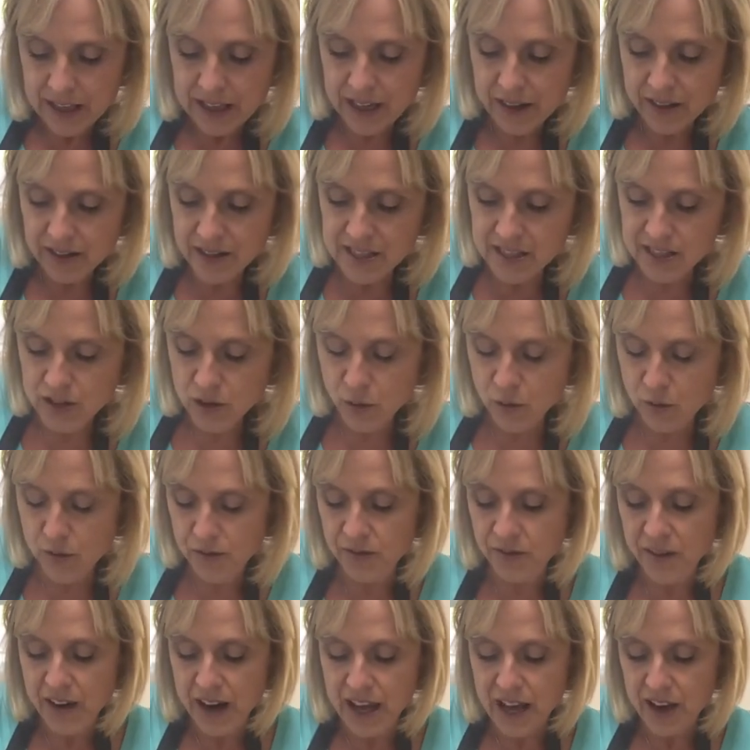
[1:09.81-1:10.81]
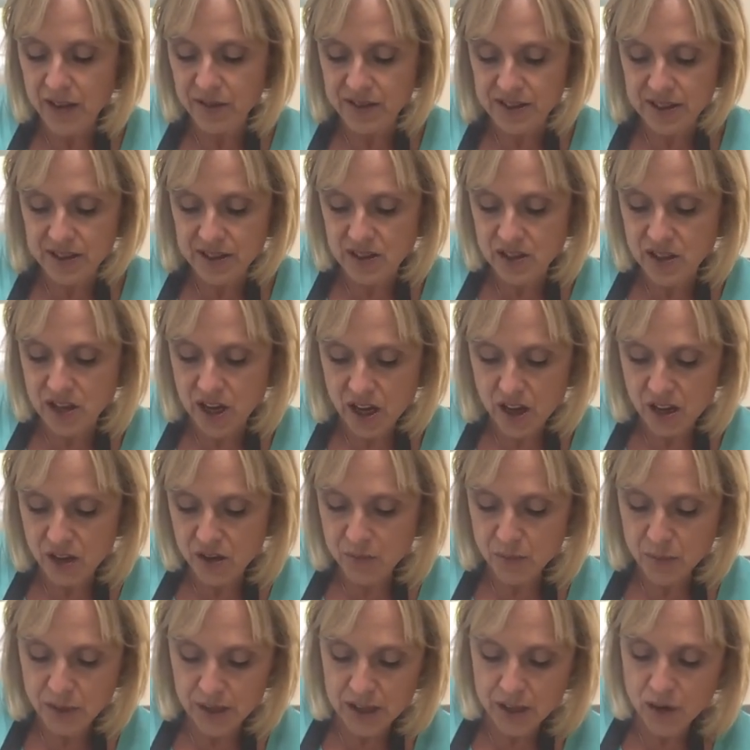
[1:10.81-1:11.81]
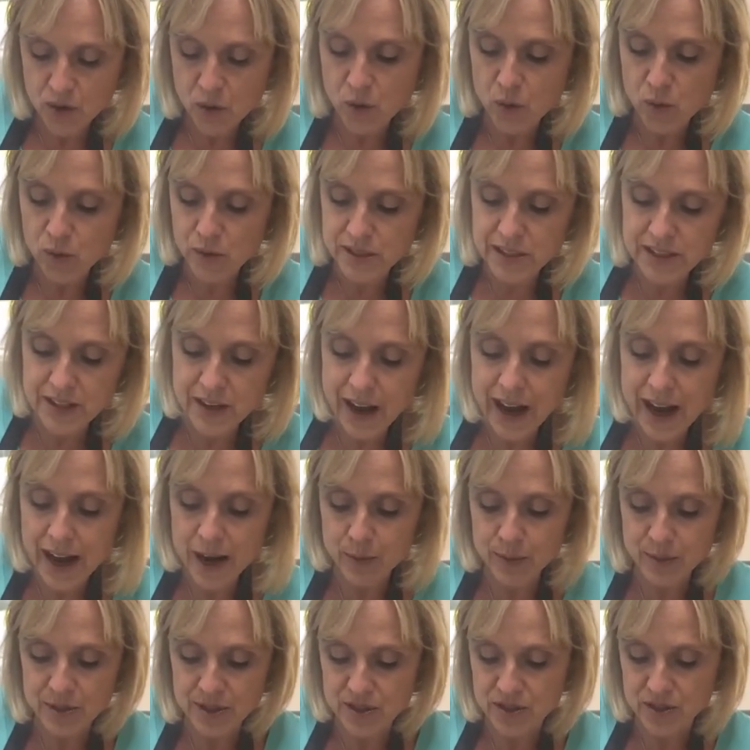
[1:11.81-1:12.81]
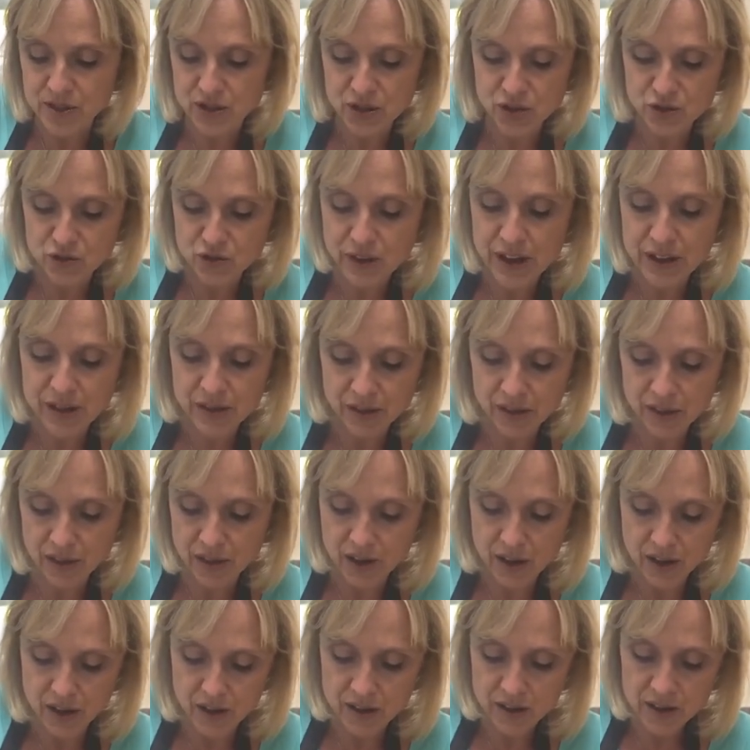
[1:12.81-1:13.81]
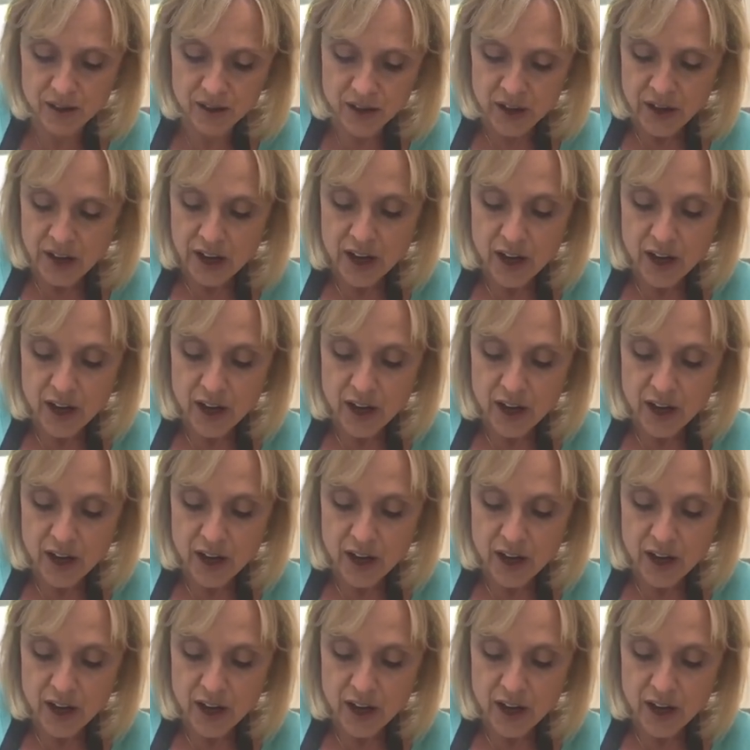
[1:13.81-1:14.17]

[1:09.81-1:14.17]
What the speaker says: Now the salt flavours the dough, but it also helps to strengthen